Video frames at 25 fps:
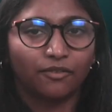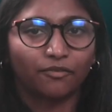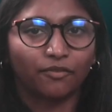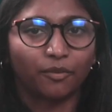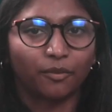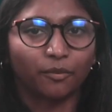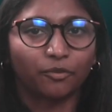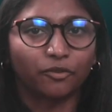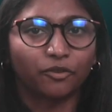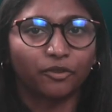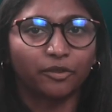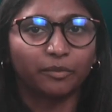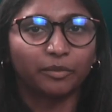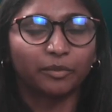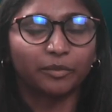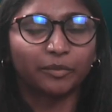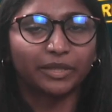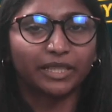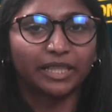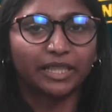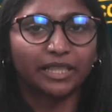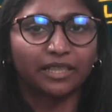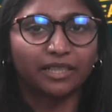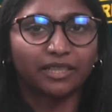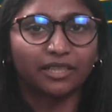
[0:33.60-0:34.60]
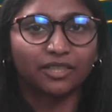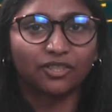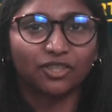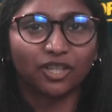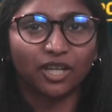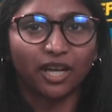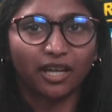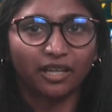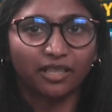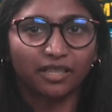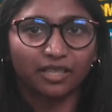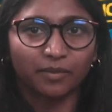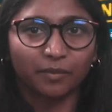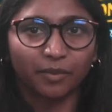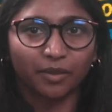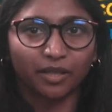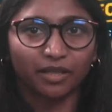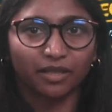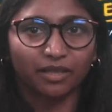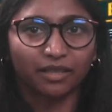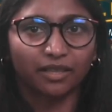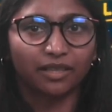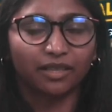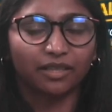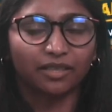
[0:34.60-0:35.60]
From Creamer Media in
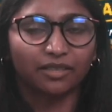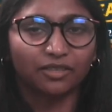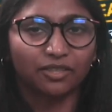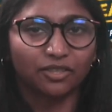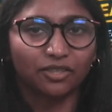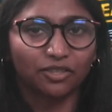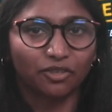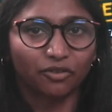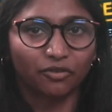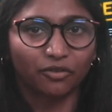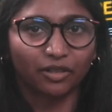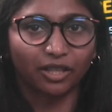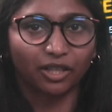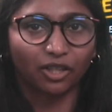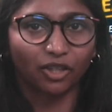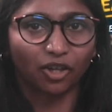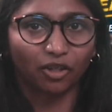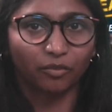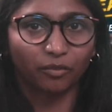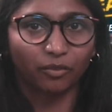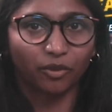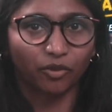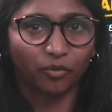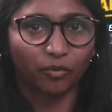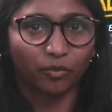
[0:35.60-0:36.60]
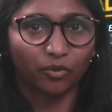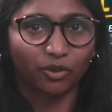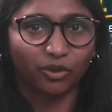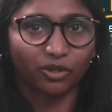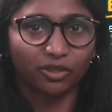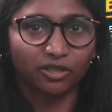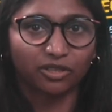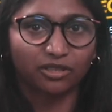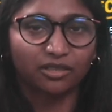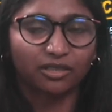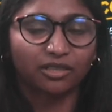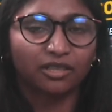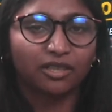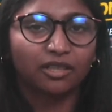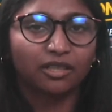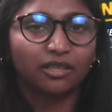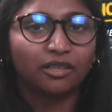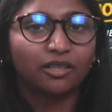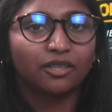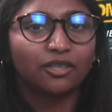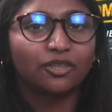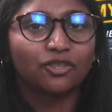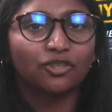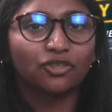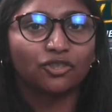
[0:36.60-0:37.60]
Johannesburg, this is the Real Economy Report.
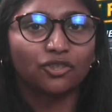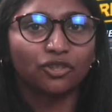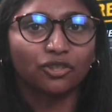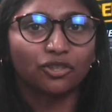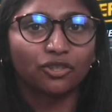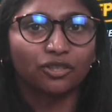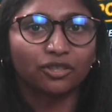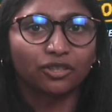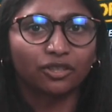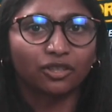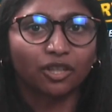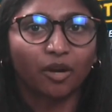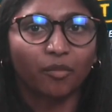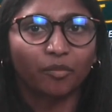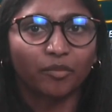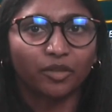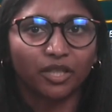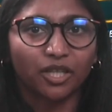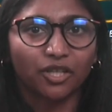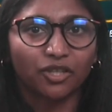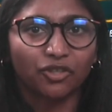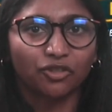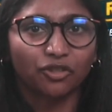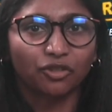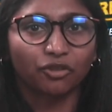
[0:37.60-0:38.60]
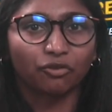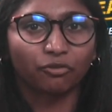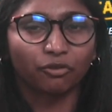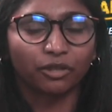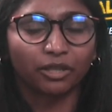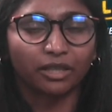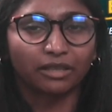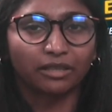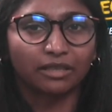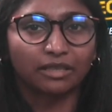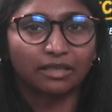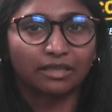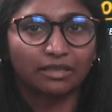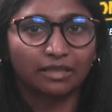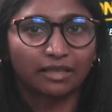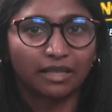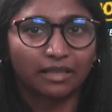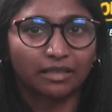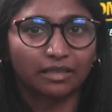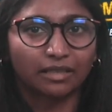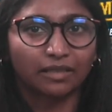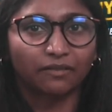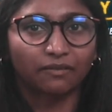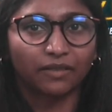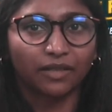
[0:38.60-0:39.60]
Students Accommodation Real
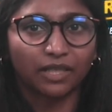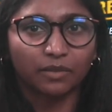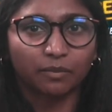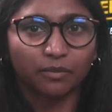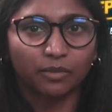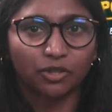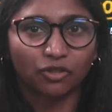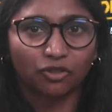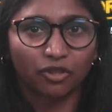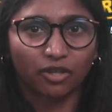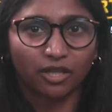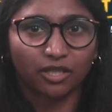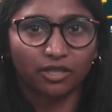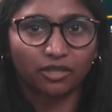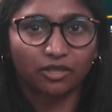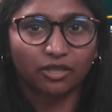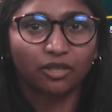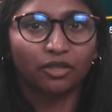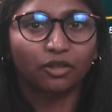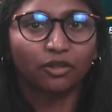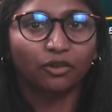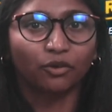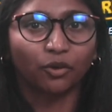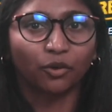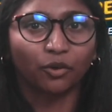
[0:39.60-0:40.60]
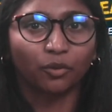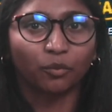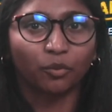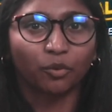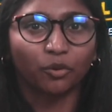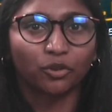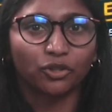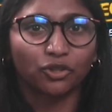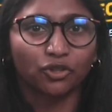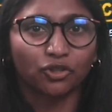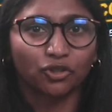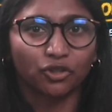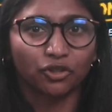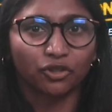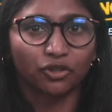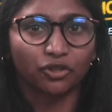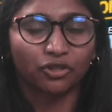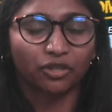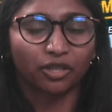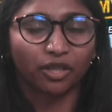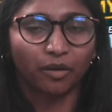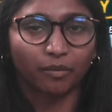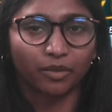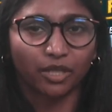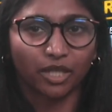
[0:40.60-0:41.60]
Estate Investment Trust, Growthpoint
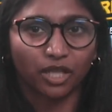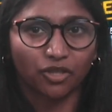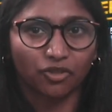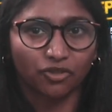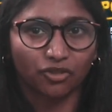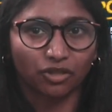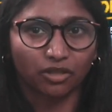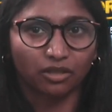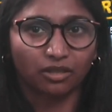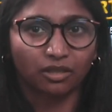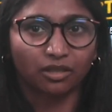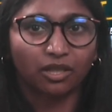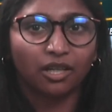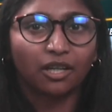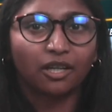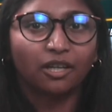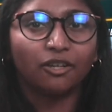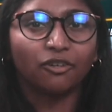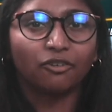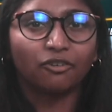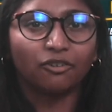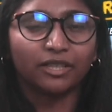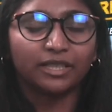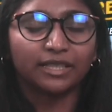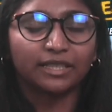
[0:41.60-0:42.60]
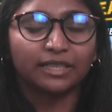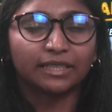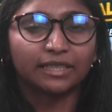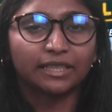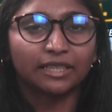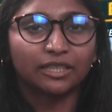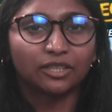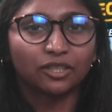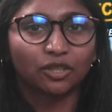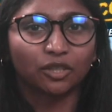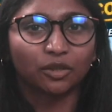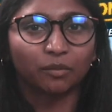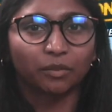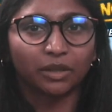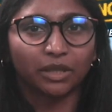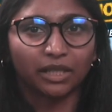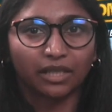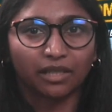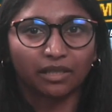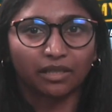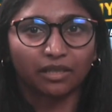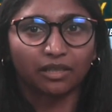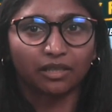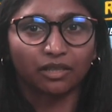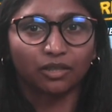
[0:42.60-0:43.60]
Student Accommodation, recently took
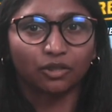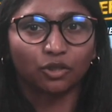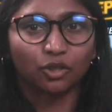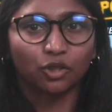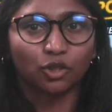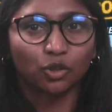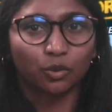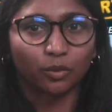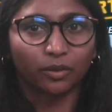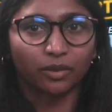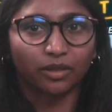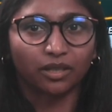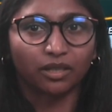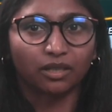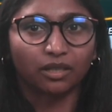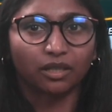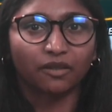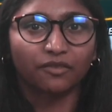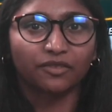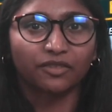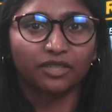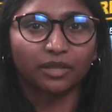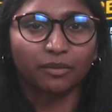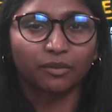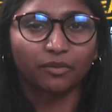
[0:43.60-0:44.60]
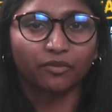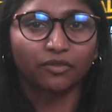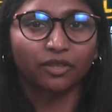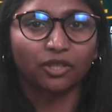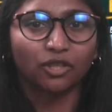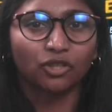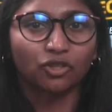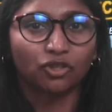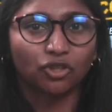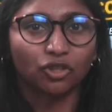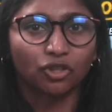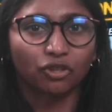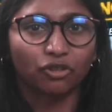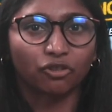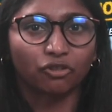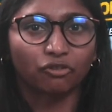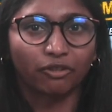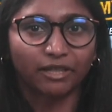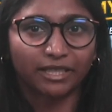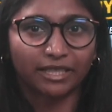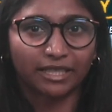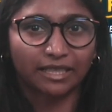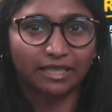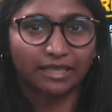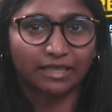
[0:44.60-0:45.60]
media on a tour of some of their student
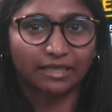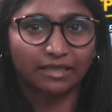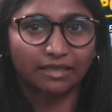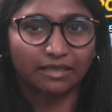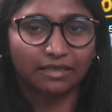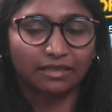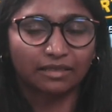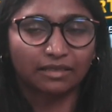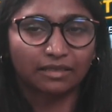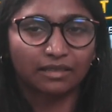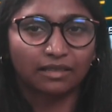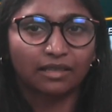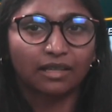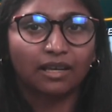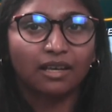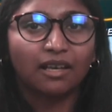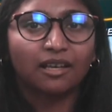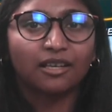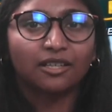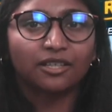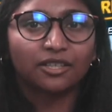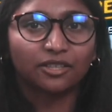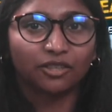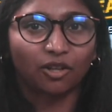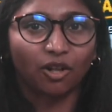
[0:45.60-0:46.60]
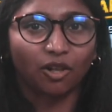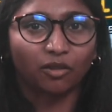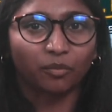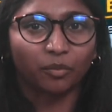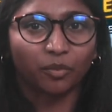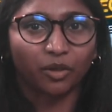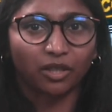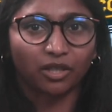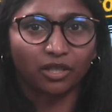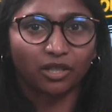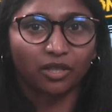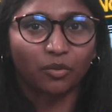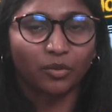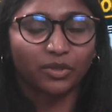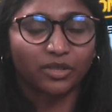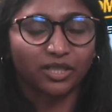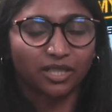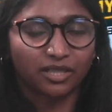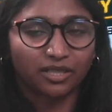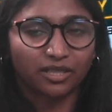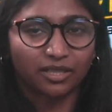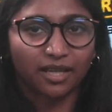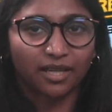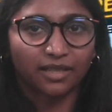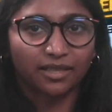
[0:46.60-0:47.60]
residences. Schalk Burger was
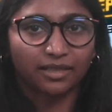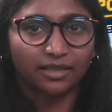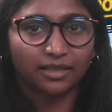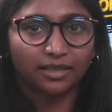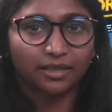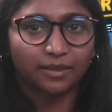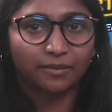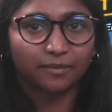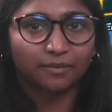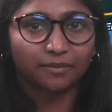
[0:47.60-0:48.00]
on site.